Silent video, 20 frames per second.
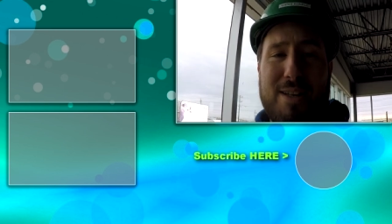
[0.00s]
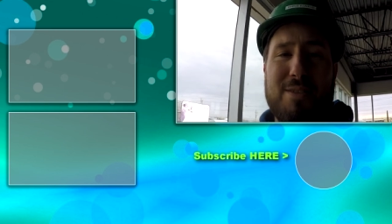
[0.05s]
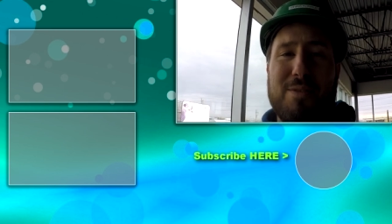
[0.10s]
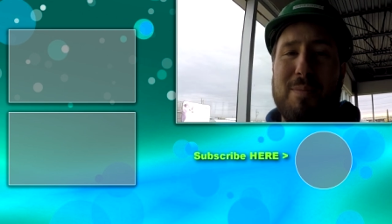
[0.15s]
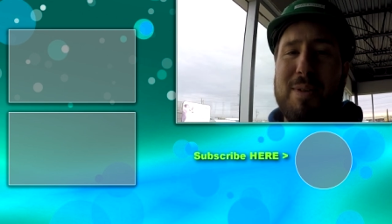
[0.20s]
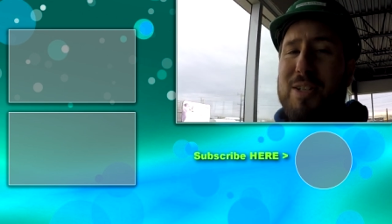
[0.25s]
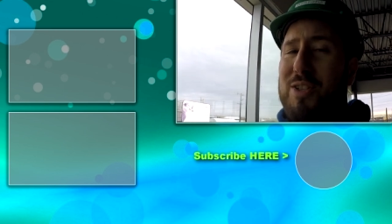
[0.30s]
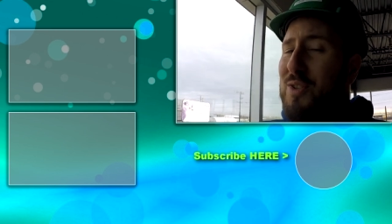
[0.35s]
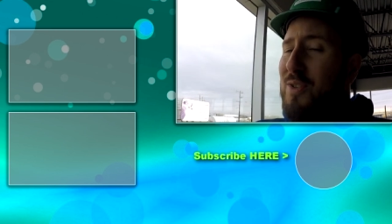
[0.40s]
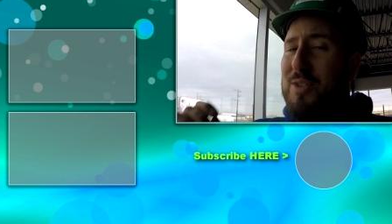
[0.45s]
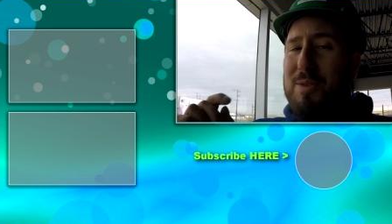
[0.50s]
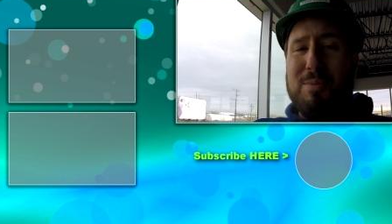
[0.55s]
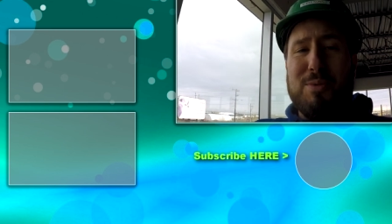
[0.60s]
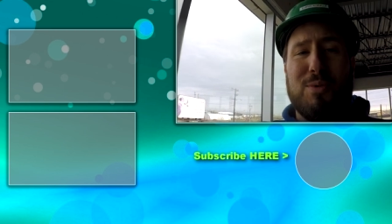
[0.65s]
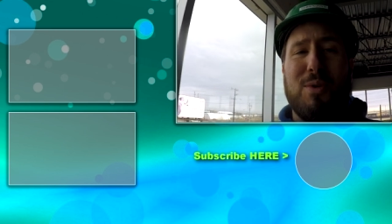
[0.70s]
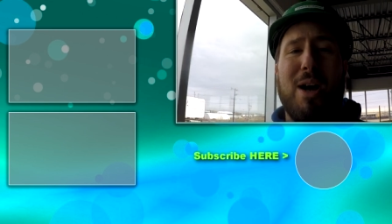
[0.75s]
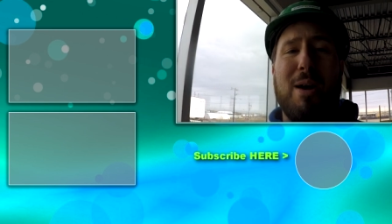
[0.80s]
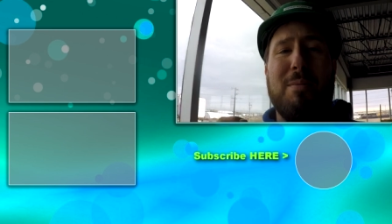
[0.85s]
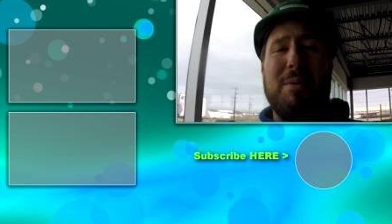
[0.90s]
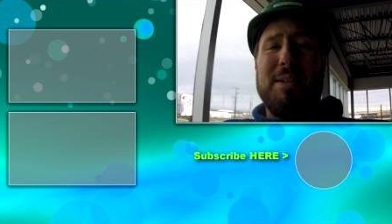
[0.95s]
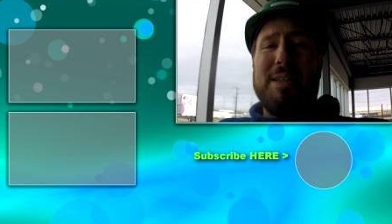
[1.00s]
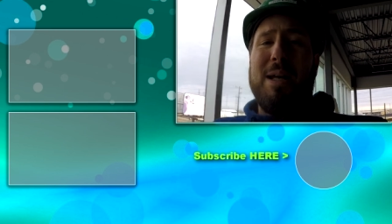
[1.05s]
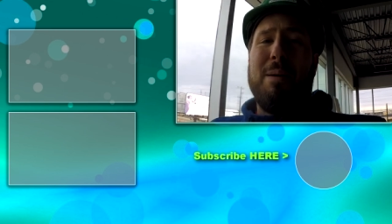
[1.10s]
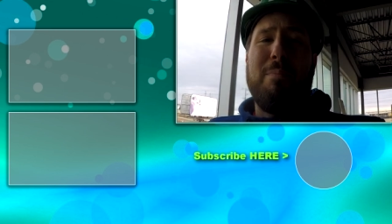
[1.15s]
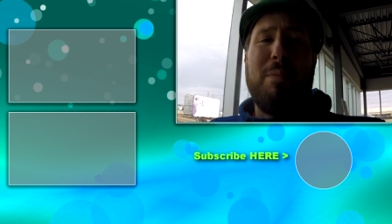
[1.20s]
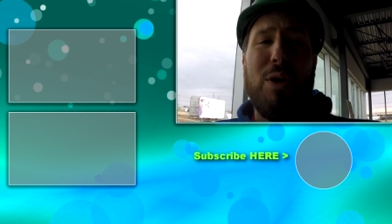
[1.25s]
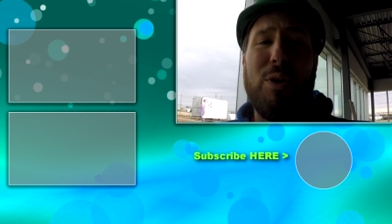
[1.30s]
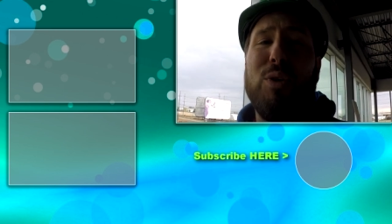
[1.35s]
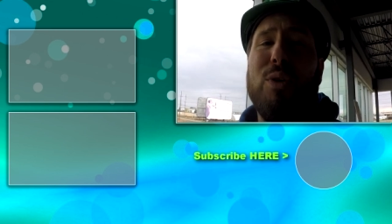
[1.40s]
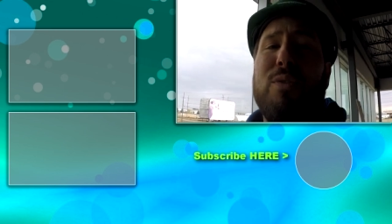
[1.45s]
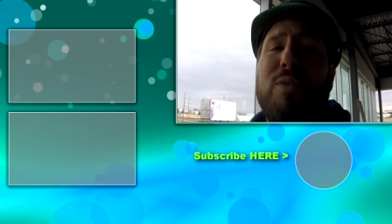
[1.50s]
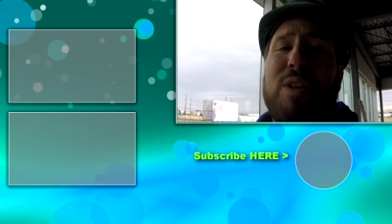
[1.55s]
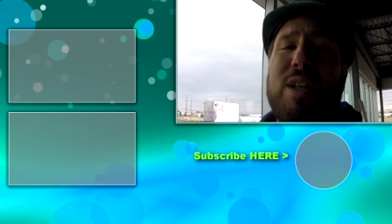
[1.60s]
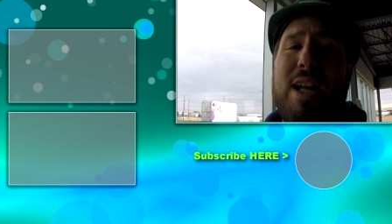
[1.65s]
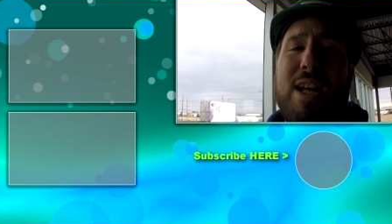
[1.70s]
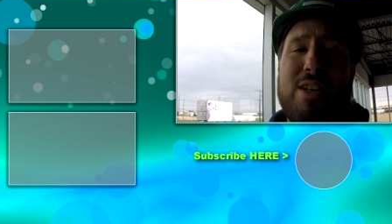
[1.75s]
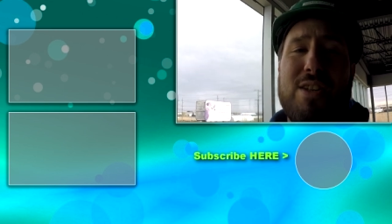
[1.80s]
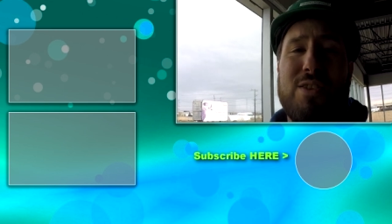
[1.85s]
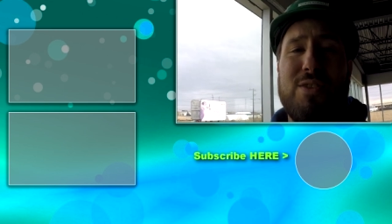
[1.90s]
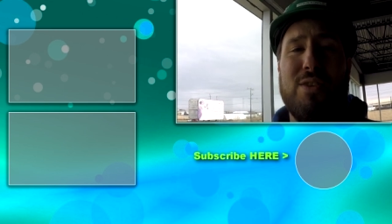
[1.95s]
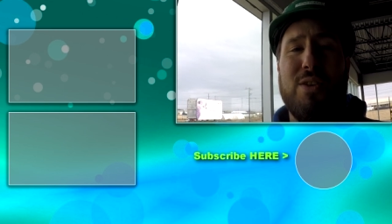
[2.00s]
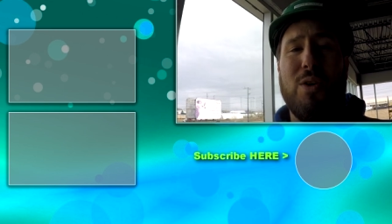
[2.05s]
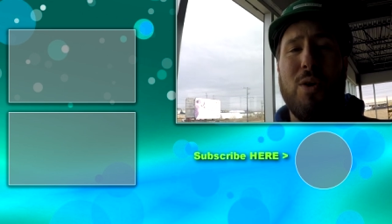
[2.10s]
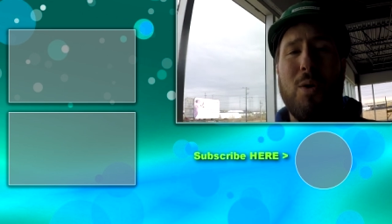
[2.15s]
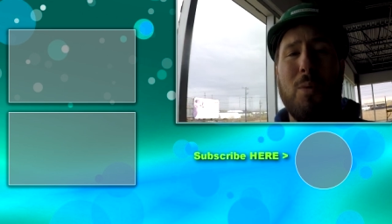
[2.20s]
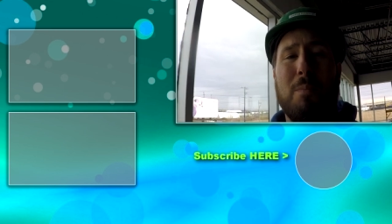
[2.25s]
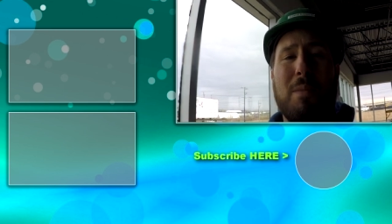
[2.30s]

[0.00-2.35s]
So make sure you subscribe and hit that bell notification so you don't